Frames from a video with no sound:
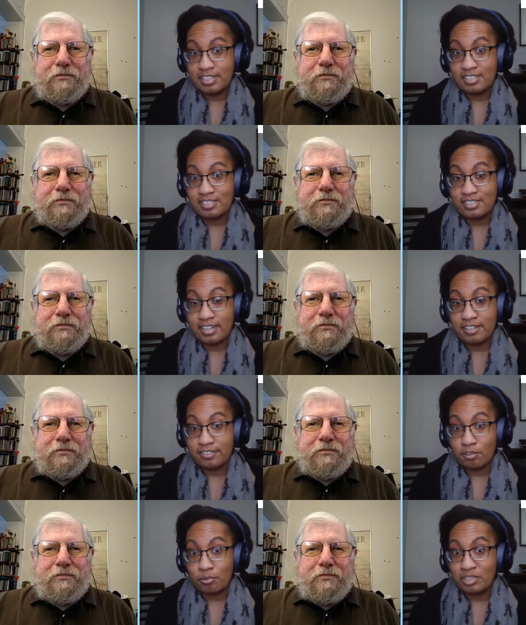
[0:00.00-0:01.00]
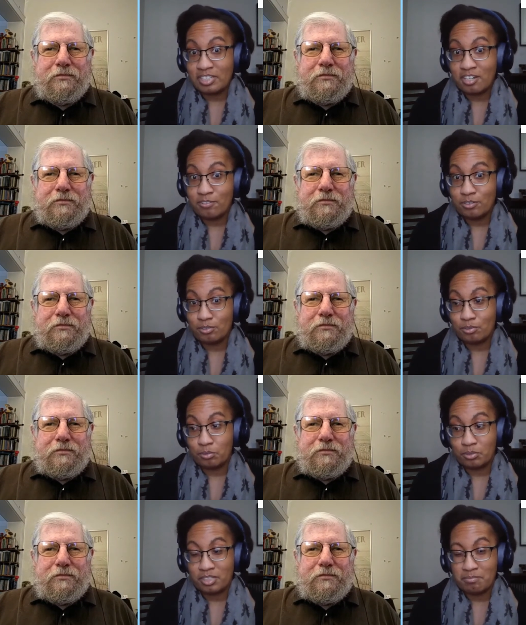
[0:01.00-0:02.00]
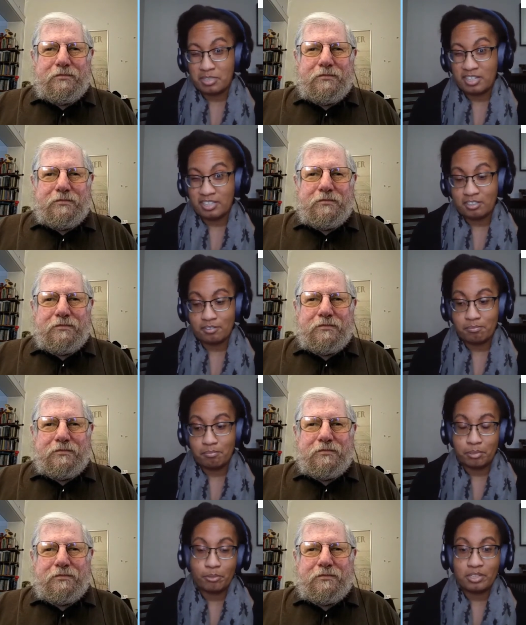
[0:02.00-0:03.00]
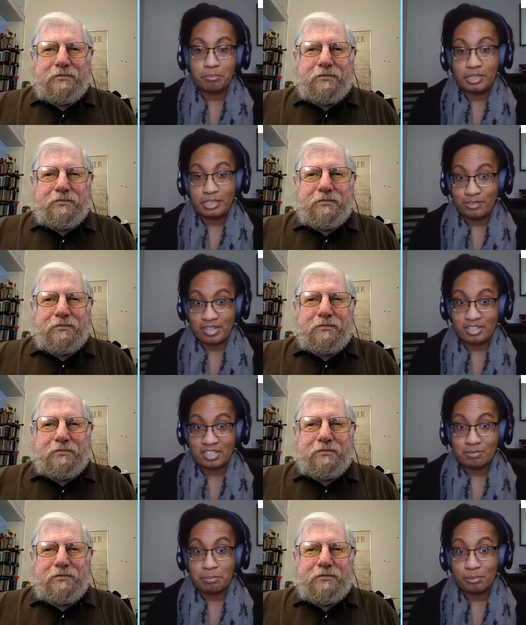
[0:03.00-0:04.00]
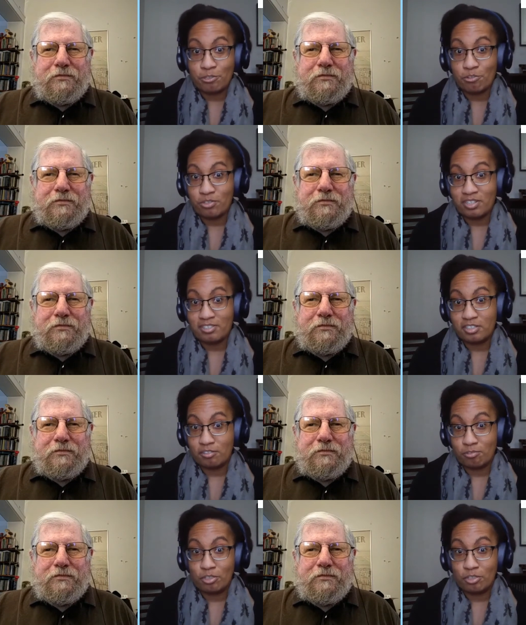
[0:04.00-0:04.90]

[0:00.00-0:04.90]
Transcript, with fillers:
Speaker 1: things that aren't really covered in school can be kind of blown up on the internet and gets people interested to